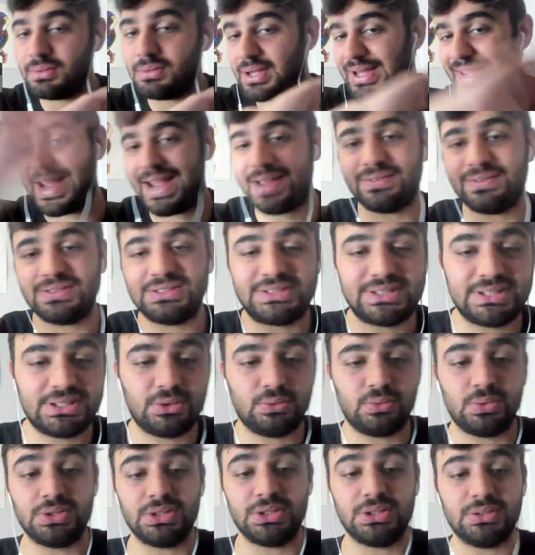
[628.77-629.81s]
every single
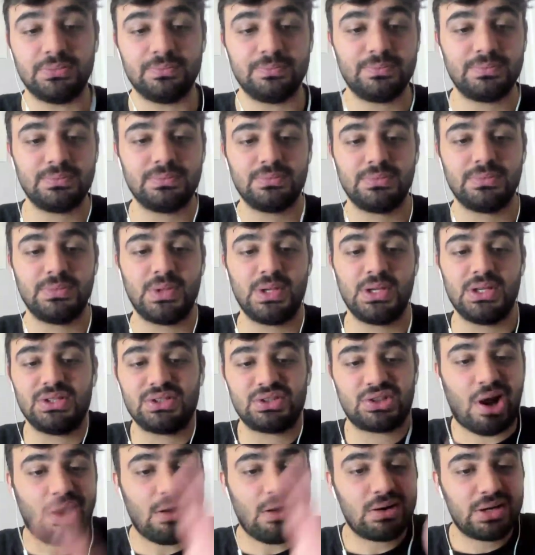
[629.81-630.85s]
one of them.
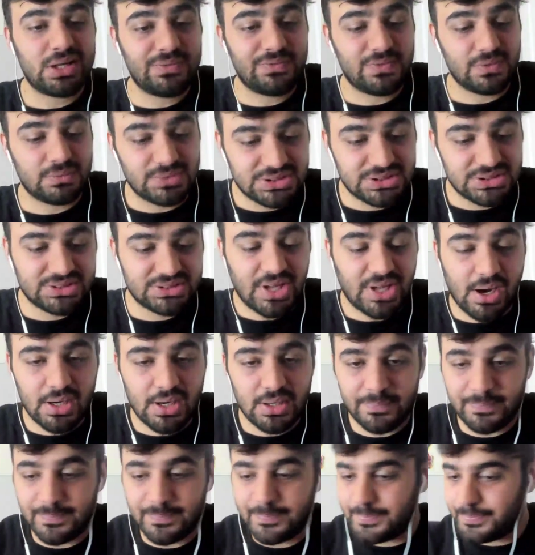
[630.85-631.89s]
Cardi from the
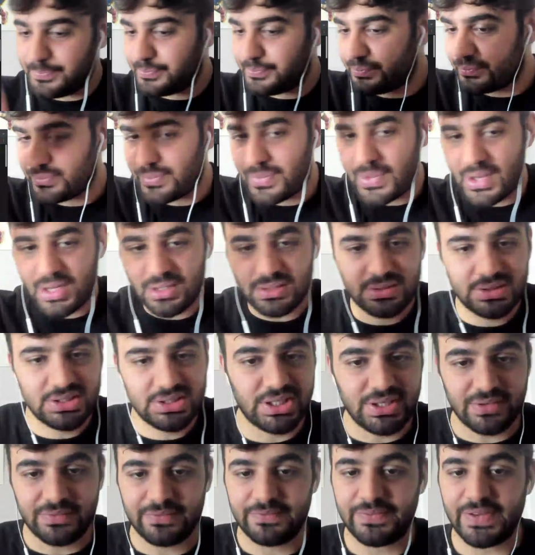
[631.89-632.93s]
start to
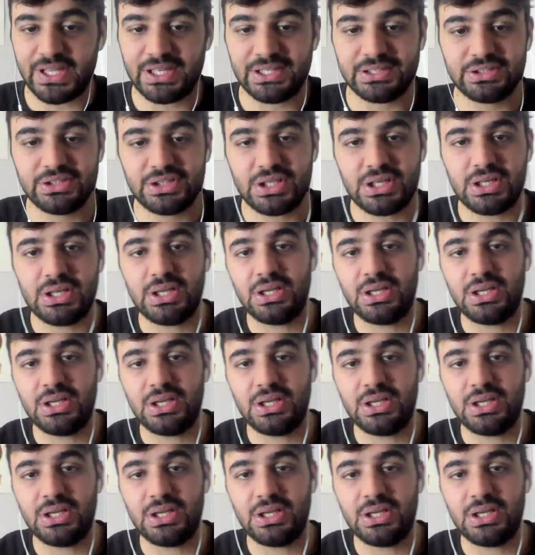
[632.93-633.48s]
the finish.